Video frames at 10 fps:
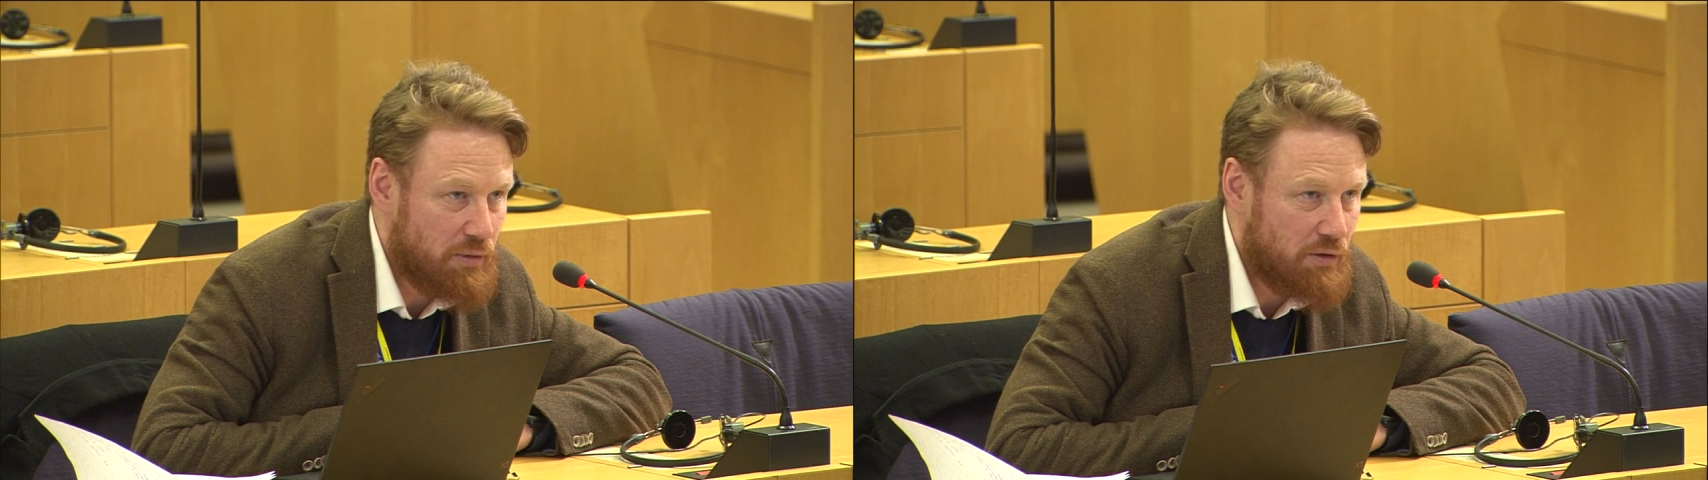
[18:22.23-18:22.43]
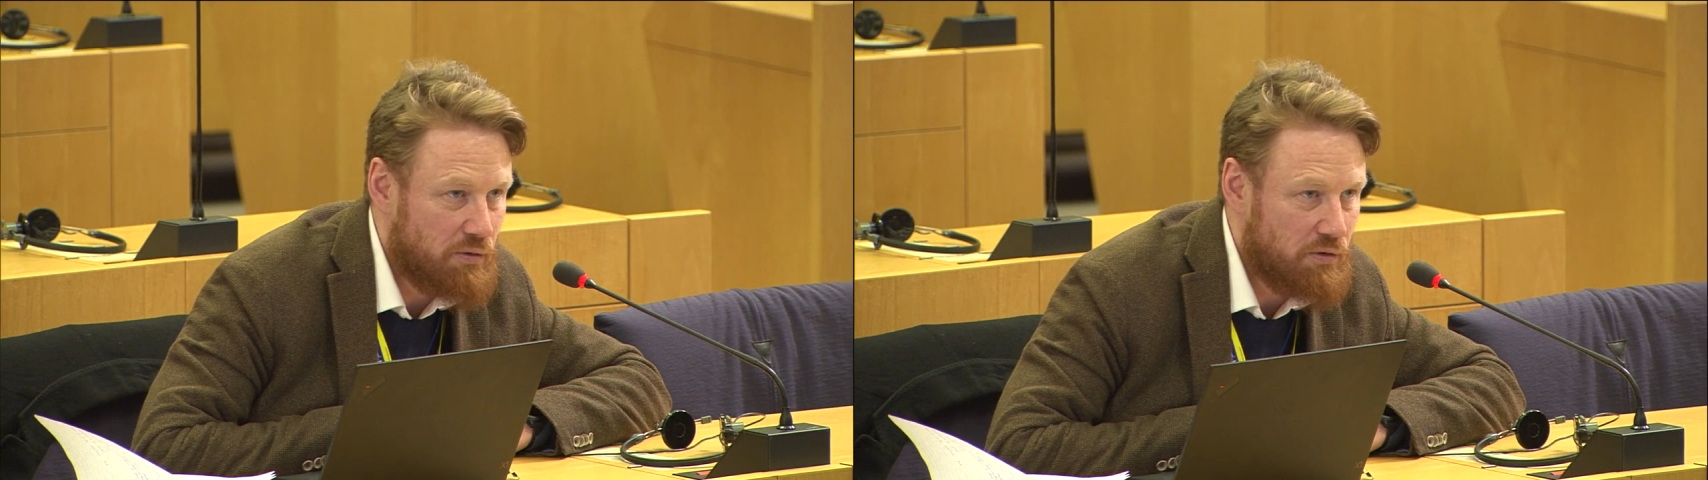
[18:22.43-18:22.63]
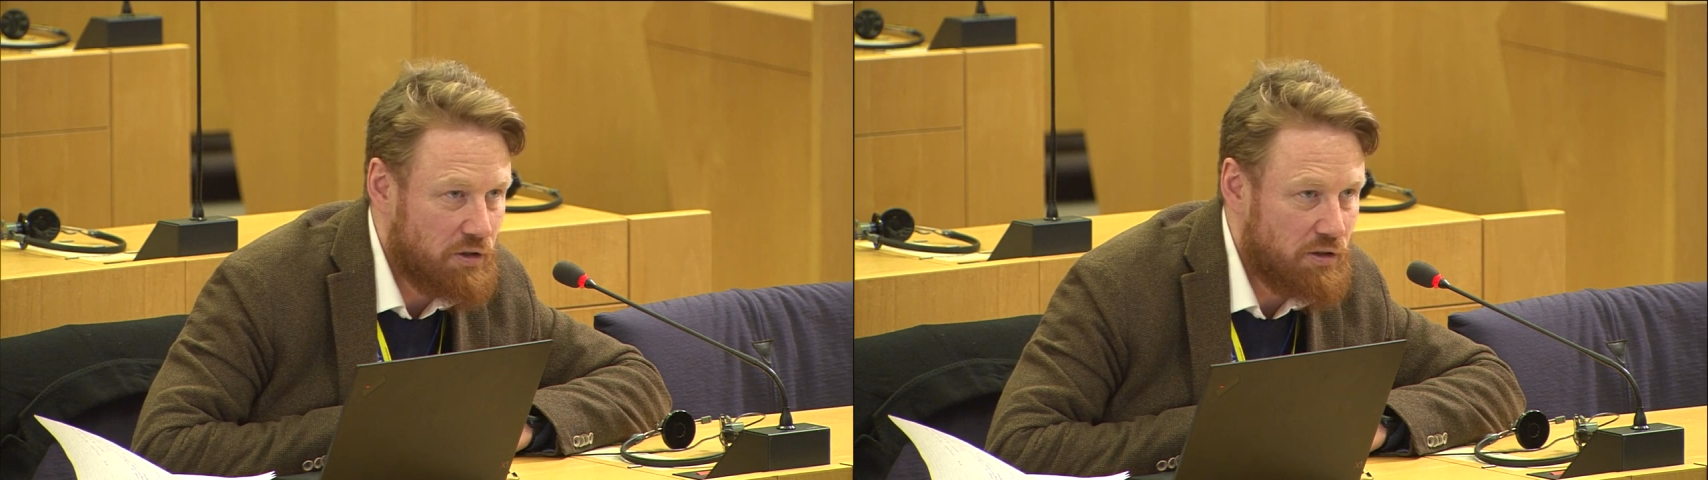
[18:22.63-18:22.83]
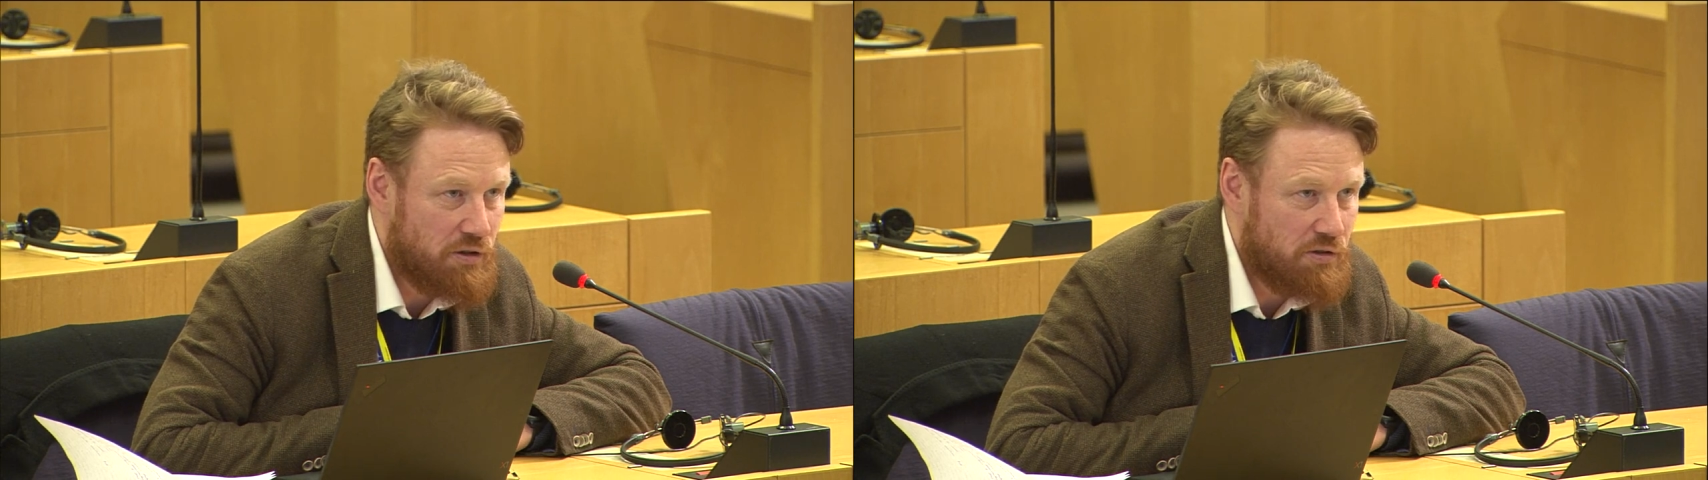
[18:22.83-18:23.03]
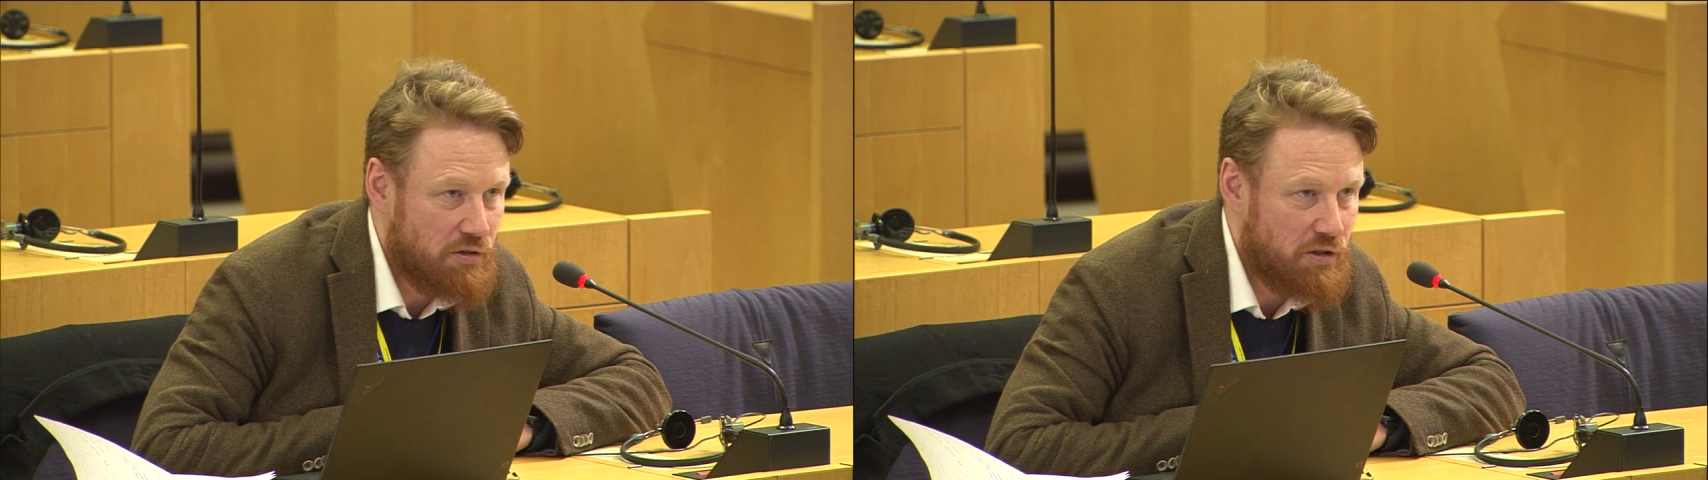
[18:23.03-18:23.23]
but do
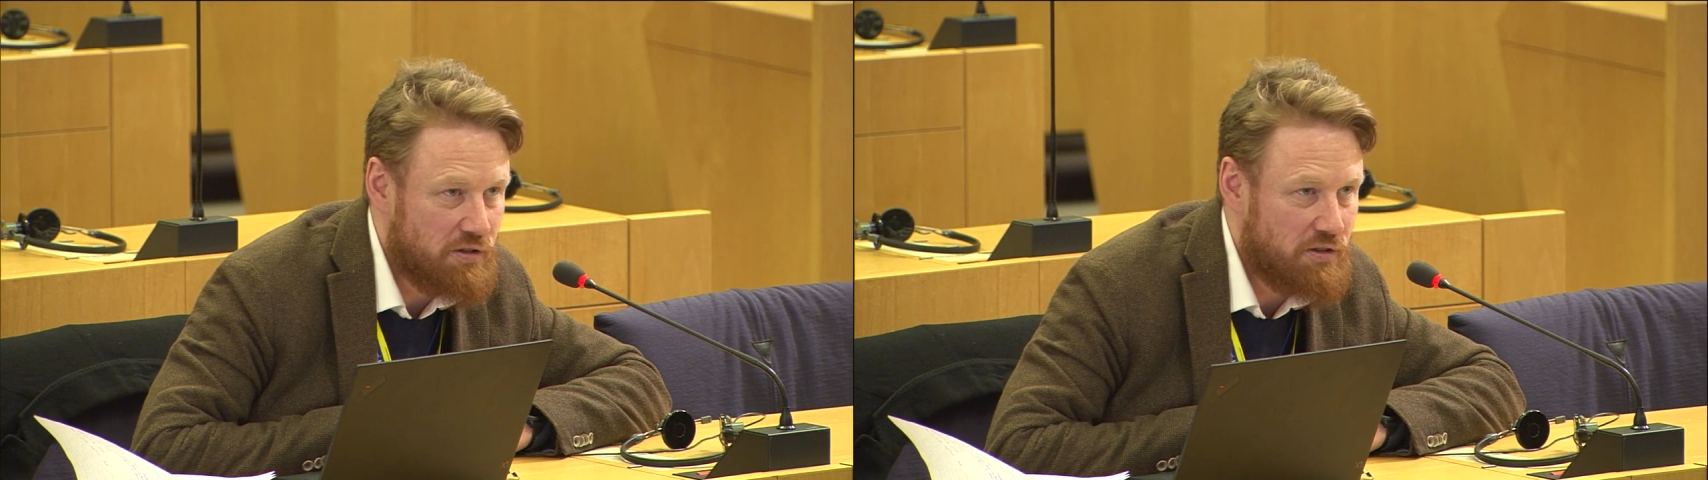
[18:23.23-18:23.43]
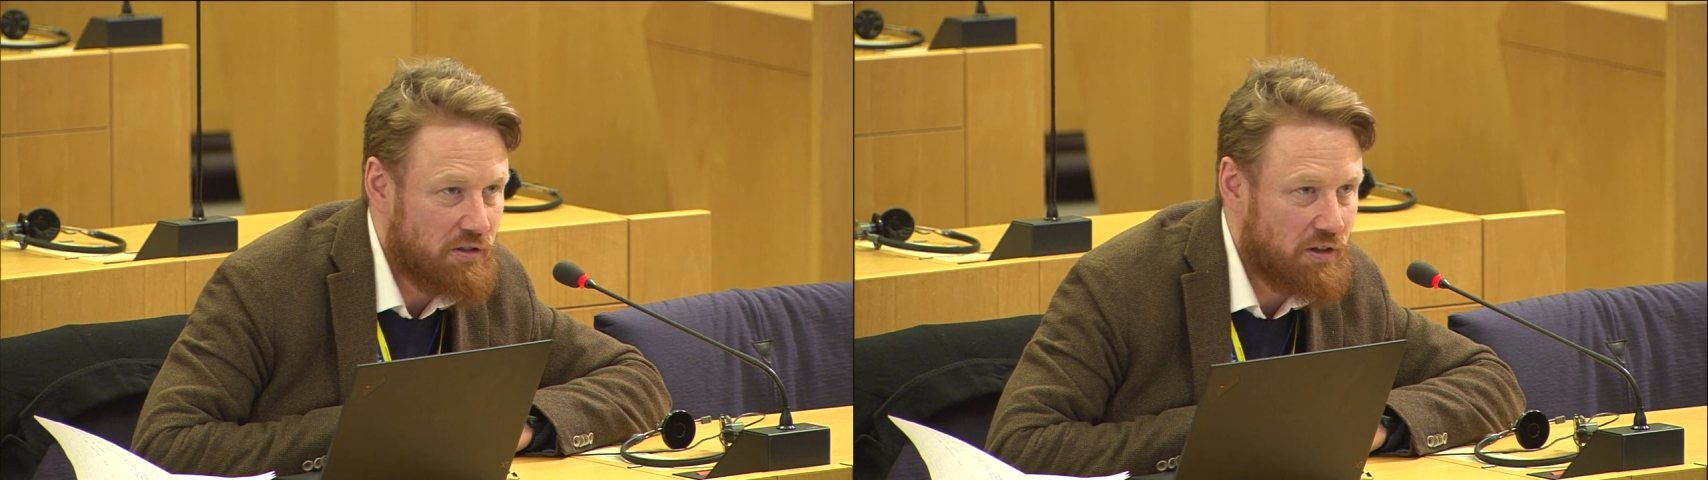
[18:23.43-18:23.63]
you trust